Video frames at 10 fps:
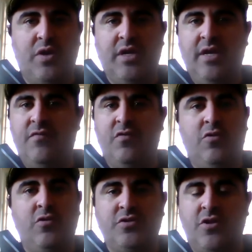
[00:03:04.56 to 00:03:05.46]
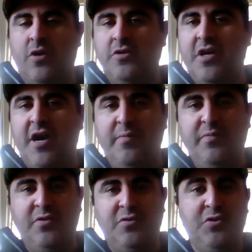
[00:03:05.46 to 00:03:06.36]
want to give recruiters a hard
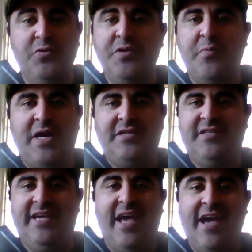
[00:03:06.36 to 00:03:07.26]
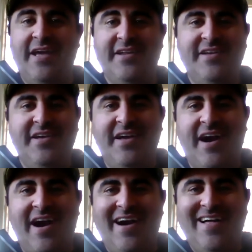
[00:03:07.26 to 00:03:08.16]
time. They're doing the best they can.
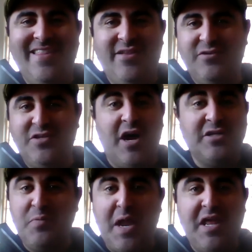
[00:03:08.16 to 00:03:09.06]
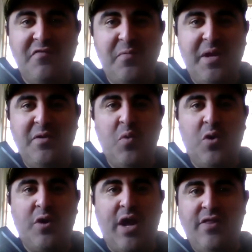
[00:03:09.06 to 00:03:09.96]
There's not as many of them
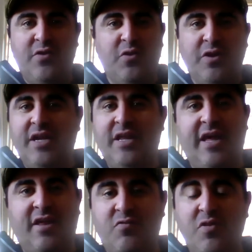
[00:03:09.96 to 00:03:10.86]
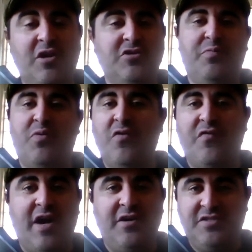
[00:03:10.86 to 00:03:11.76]
anymore, and they're looking at 300
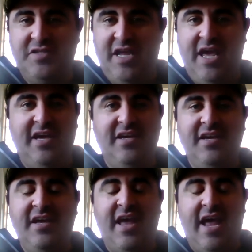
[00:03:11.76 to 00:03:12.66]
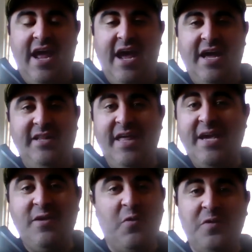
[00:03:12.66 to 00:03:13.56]
profiles a day. And they
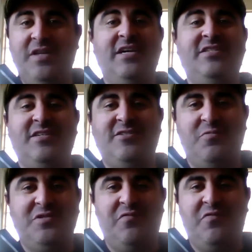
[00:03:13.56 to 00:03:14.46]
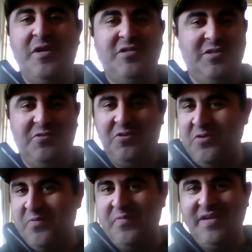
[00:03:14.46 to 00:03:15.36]
could only digest so much information. They're a
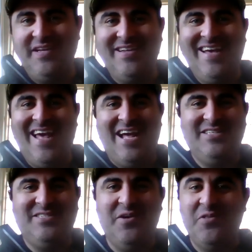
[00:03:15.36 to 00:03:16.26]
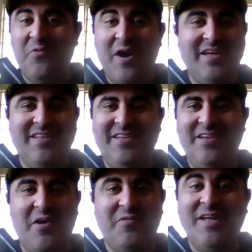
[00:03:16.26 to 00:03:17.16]
human being. And so the way,
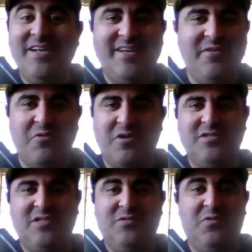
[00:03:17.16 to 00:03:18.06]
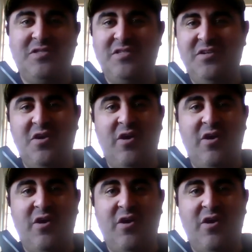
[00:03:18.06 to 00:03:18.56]
LinkedIn works which is,